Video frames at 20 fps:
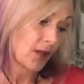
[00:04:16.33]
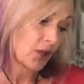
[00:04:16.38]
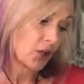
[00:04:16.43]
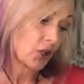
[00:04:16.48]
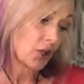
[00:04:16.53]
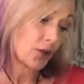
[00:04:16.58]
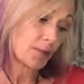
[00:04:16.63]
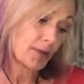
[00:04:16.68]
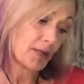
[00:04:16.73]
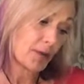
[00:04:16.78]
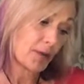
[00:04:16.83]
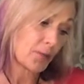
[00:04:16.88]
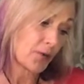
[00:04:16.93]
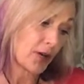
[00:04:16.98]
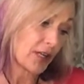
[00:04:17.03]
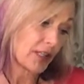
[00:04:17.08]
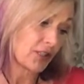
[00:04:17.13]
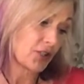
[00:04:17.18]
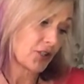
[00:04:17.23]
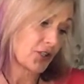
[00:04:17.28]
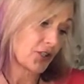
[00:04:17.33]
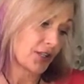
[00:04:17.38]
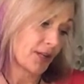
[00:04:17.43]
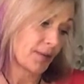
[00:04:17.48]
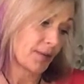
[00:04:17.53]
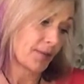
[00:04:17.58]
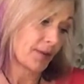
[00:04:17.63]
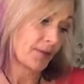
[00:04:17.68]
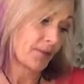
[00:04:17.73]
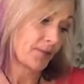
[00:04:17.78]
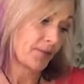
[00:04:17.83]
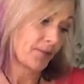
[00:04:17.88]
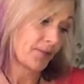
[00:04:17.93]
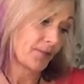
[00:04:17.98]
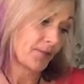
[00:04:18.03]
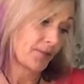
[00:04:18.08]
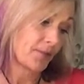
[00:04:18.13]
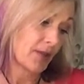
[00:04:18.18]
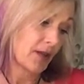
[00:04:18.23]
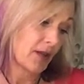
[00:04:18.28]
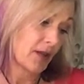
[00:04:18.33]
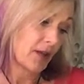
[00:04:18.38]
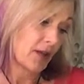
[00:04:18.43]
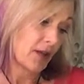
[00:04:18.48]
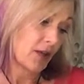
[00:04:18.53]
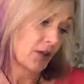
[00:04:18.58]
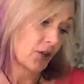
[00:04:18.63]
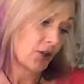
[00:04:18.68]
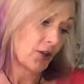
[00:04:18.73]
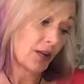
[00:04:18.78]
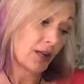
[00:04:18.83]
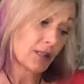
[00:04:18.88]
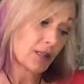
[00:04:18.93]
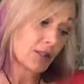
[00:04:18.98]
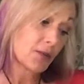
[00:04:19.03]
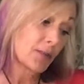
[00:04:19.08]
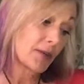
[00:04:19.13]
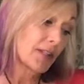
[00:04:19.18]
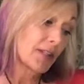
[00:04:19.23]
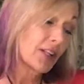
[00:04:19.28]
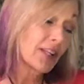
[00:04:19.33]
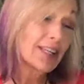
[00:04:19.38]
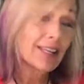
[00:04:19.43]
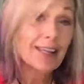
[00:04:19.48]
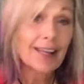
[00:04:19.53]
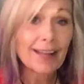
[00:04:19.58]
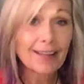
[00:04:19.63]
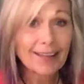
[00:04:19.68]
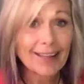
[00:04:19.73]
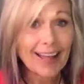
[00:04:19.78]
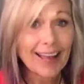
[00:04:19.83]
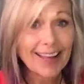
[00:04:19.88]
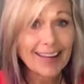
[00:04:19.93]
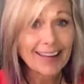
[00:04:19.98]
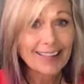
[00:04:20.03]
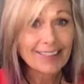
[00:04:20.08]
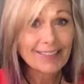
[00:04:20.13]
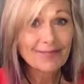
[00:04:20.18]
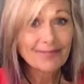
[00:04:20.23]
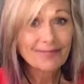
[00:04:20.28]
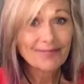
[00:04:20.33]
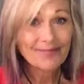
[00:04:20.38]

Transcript: Could be apprenticeship. Could also be looking online.